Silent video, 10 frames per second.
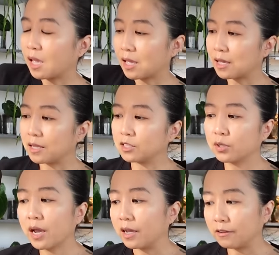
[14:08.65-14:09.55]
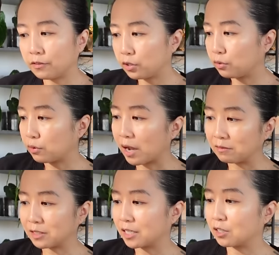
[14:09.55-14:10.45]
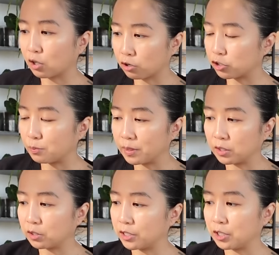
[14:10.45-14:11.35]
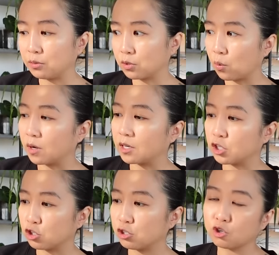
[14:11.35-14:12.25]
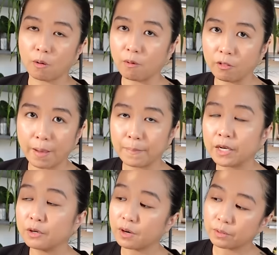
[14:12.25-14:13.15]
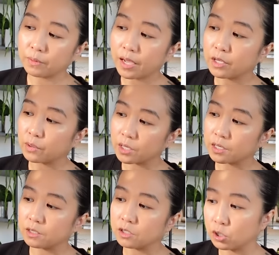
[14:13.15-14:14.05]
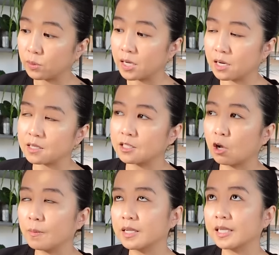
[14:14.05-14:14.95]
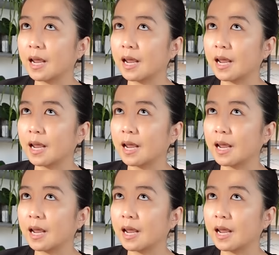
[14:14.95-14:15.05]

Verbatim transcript: and so, yeah, if you have like a larger bill and you don't want to just drop all that money right away, you can do it in installments.